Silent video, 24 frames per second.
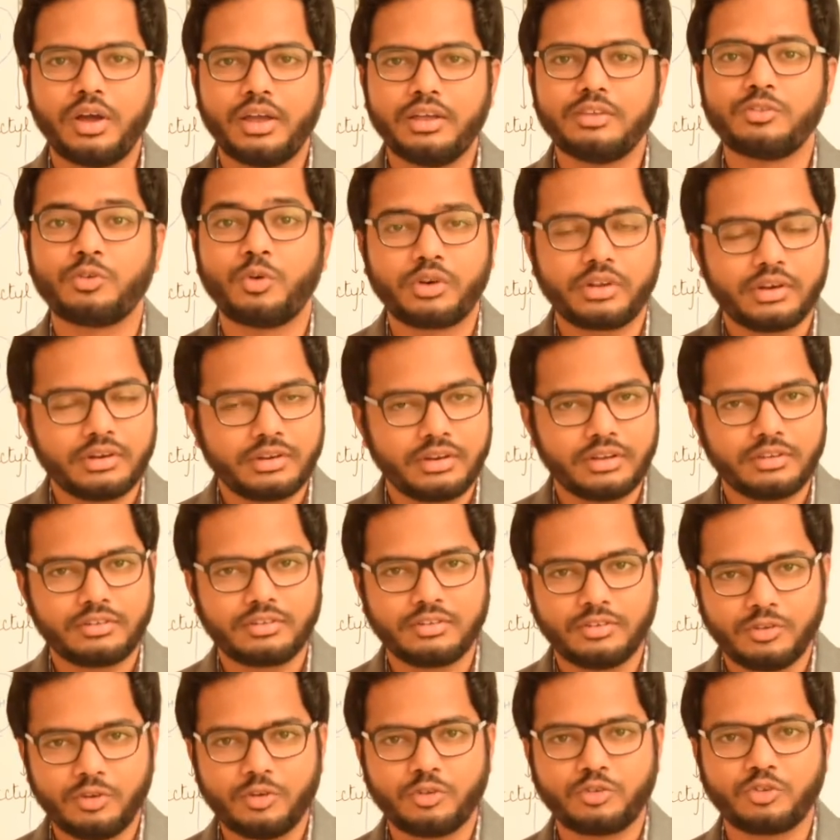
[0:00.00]
his
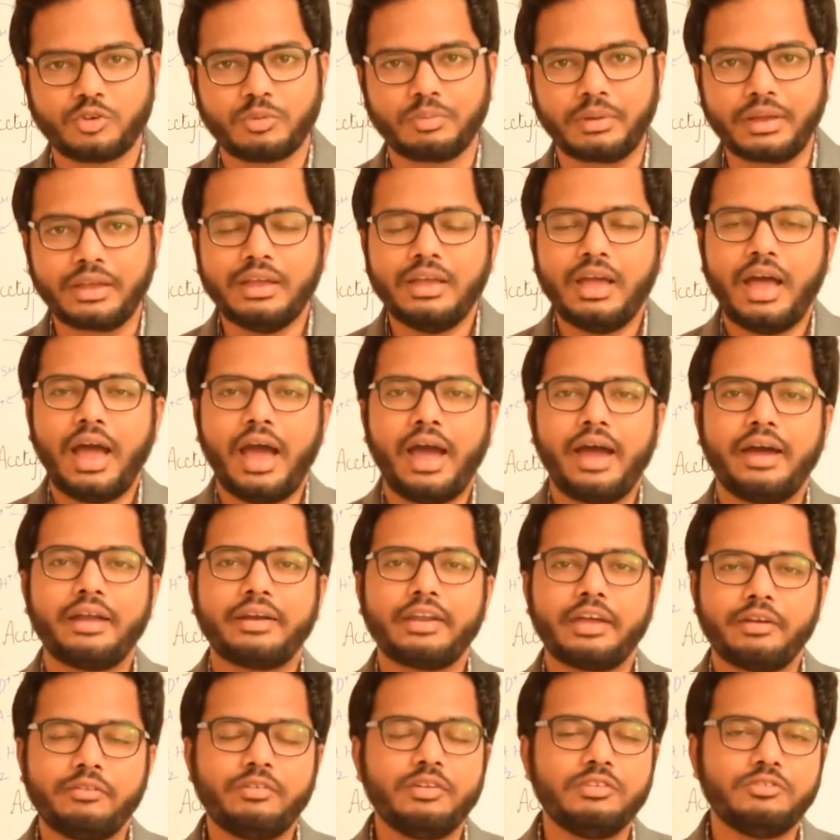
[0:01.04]
orientation used to be.
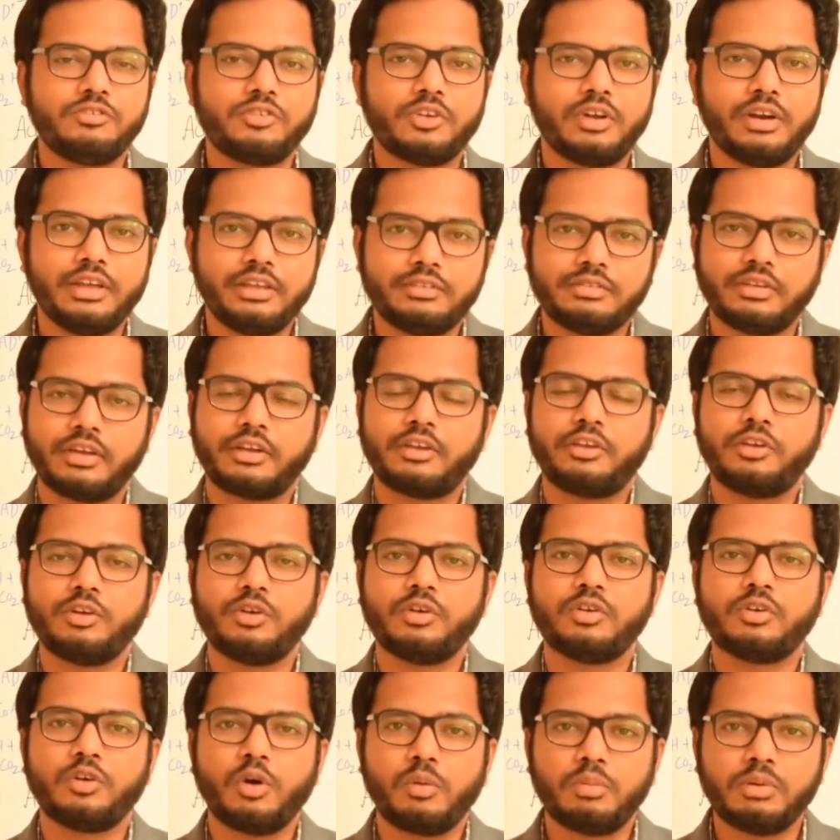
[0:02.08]
And eventually he
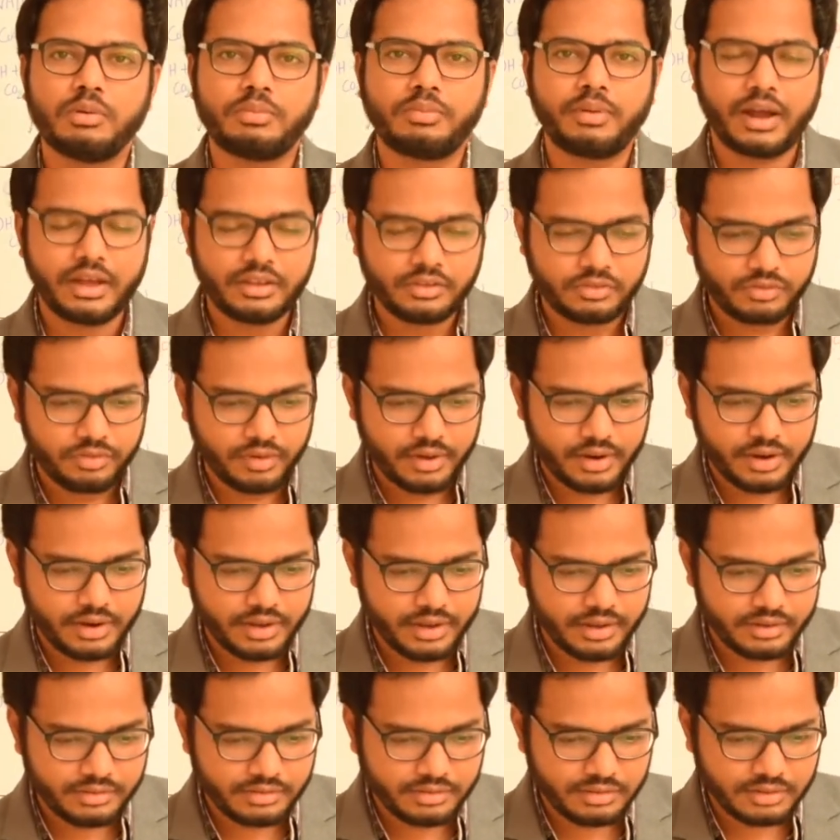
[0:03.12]
secured Nobel Prize for
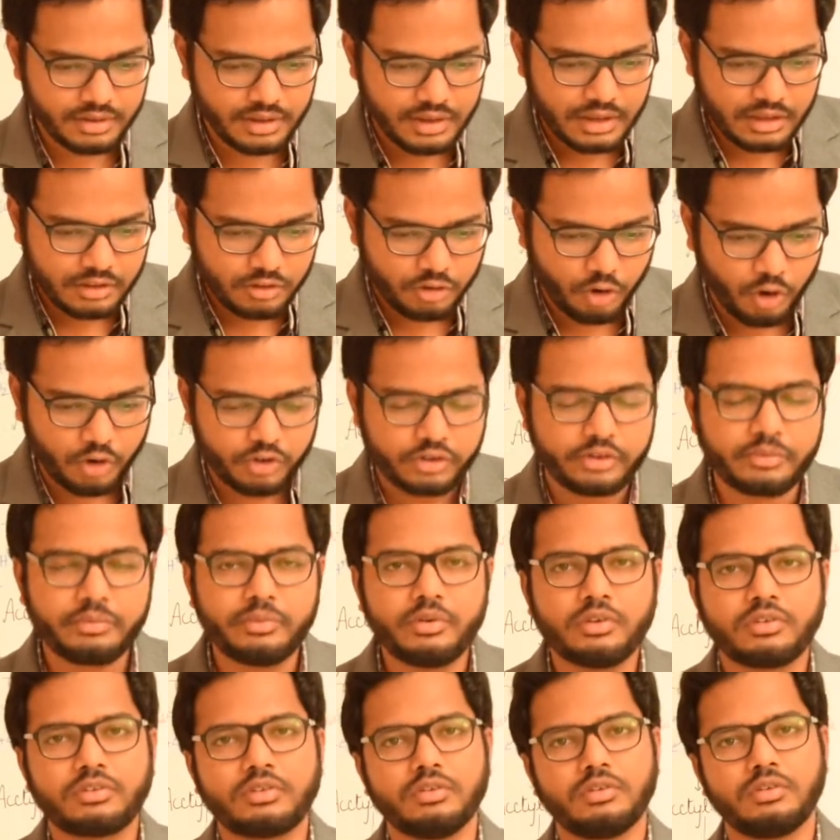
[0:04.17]
his
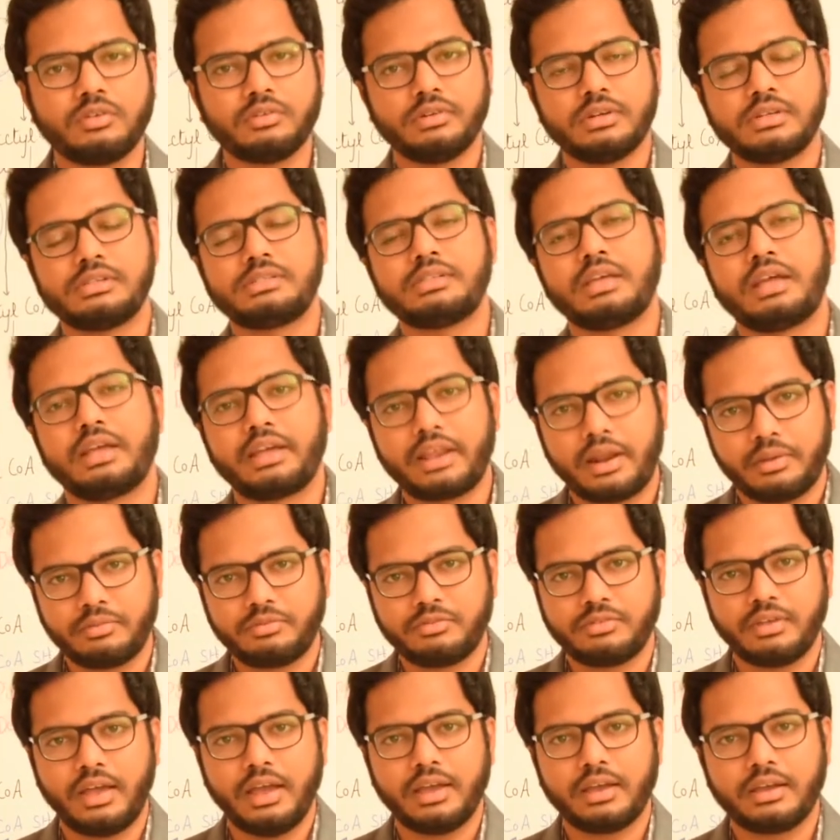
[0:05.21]
contribution towards Krebs
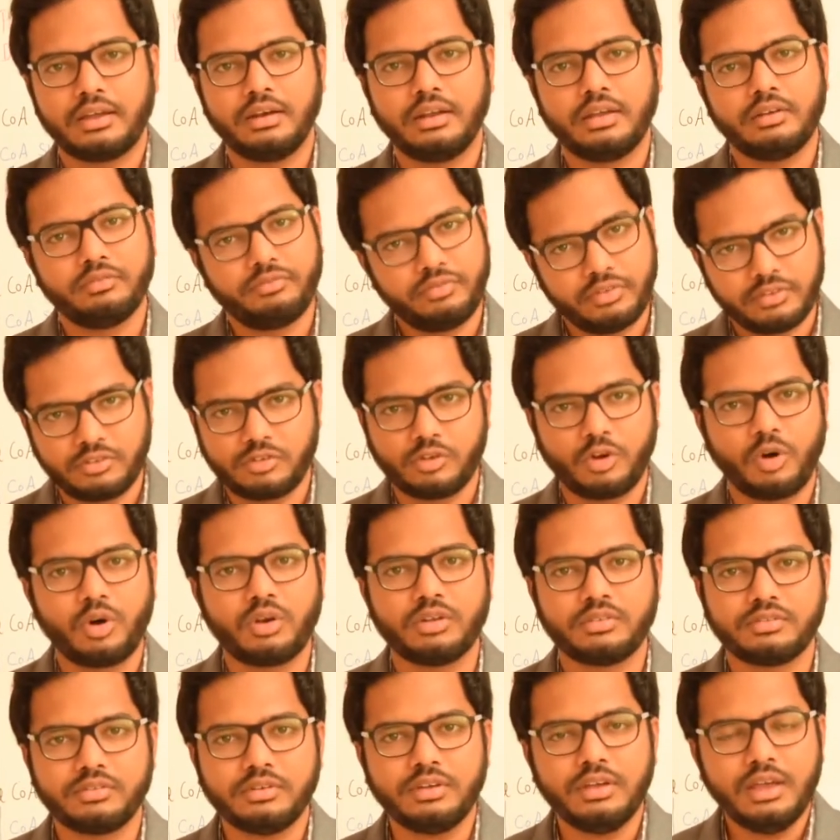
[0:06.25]
cycle in
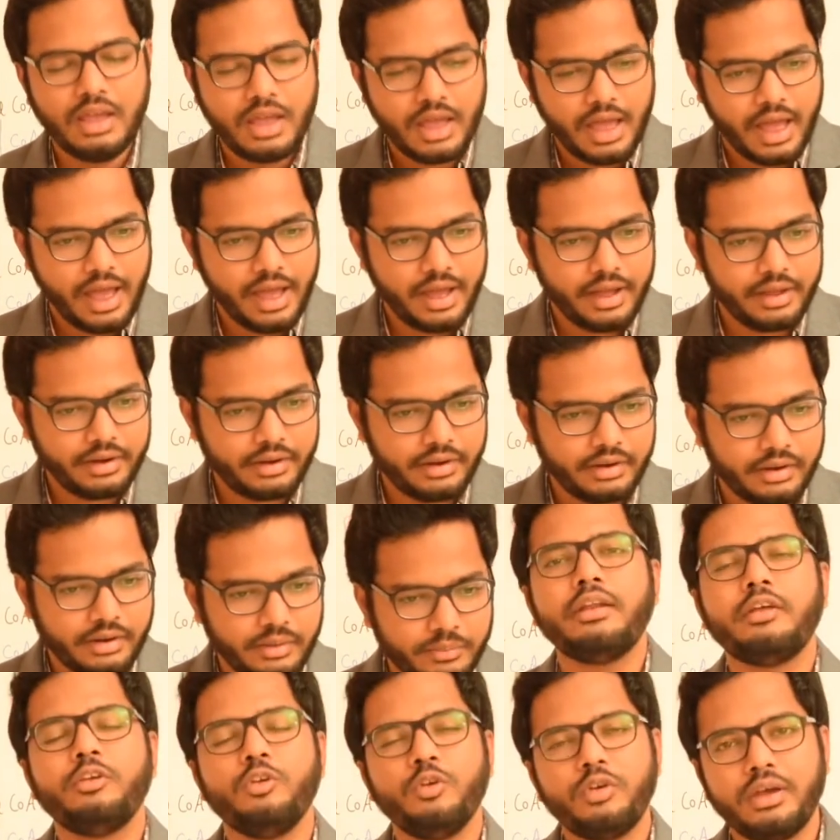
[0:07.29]
physiology. And
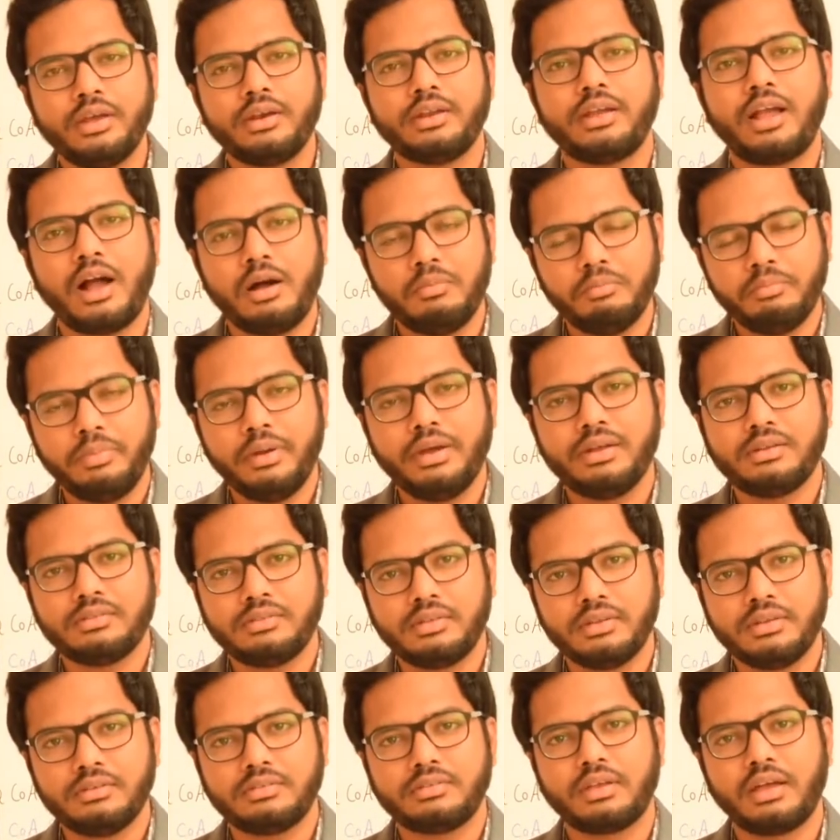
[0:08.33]
you can compare
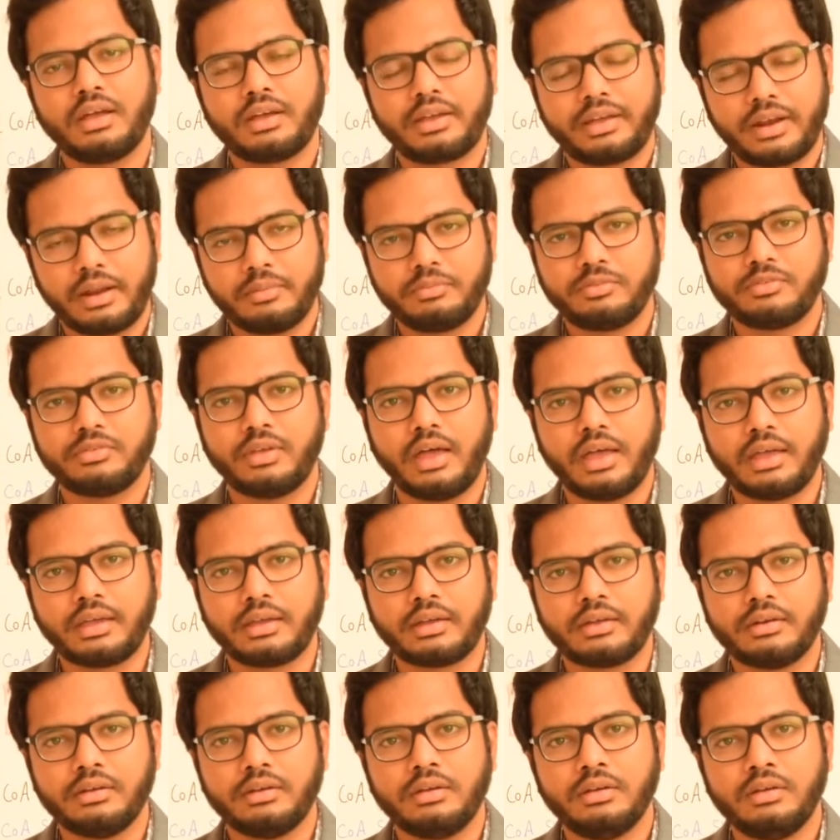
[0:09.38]
this Krebs
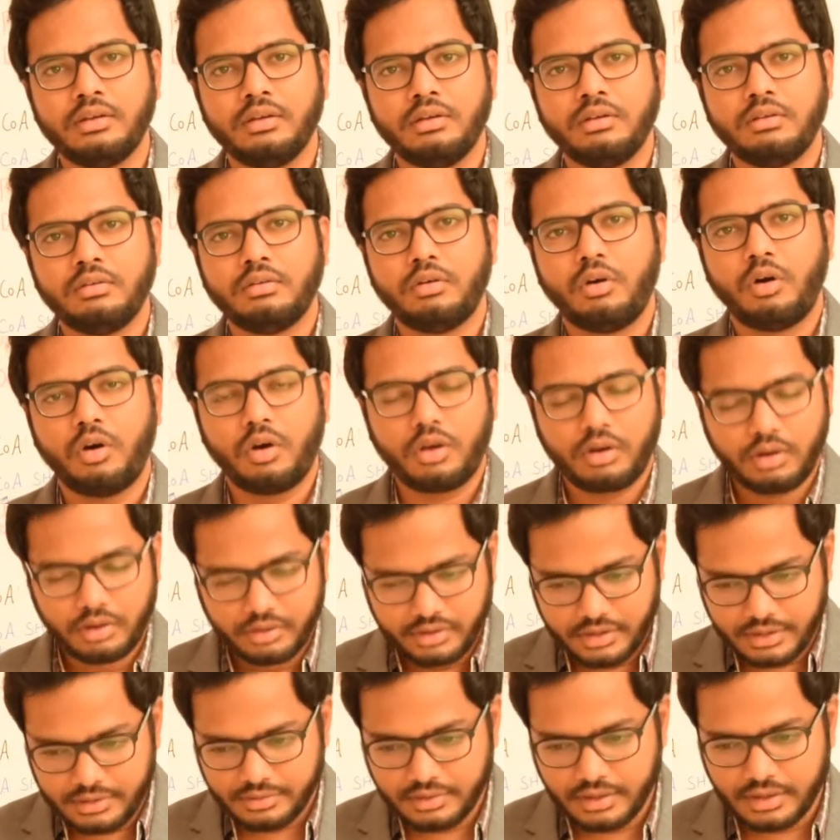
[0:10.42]
cycle or
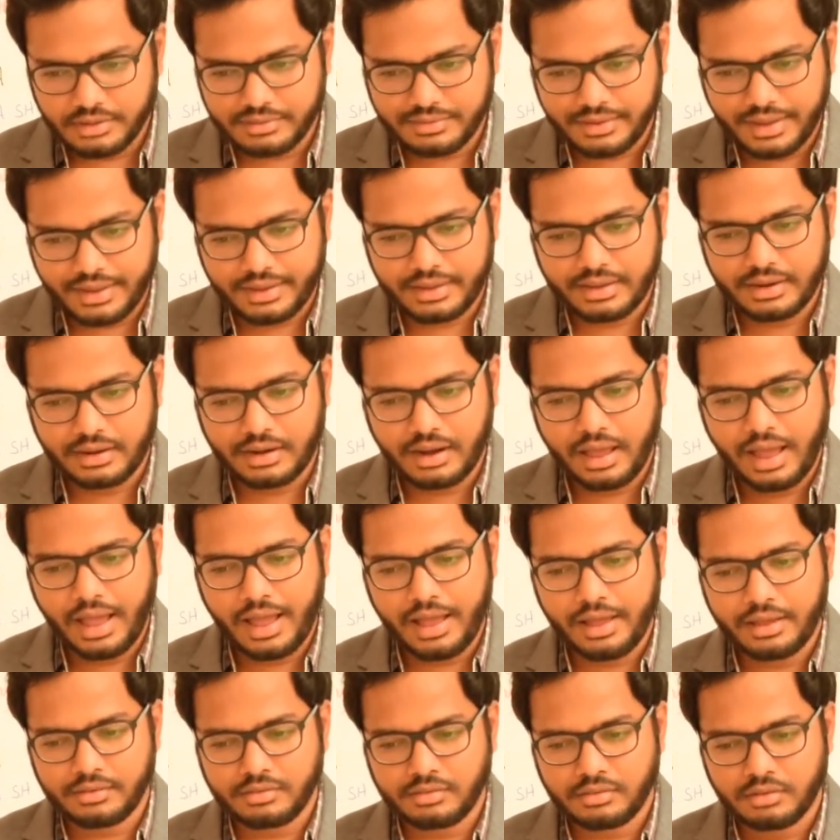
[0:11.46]
TCA cycle
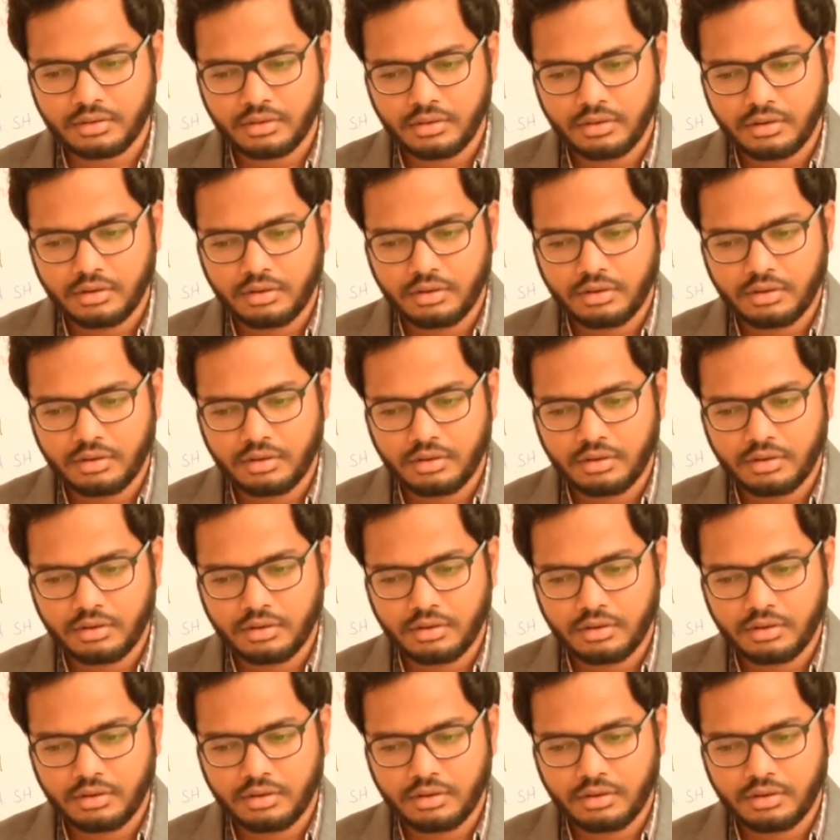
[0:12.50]
as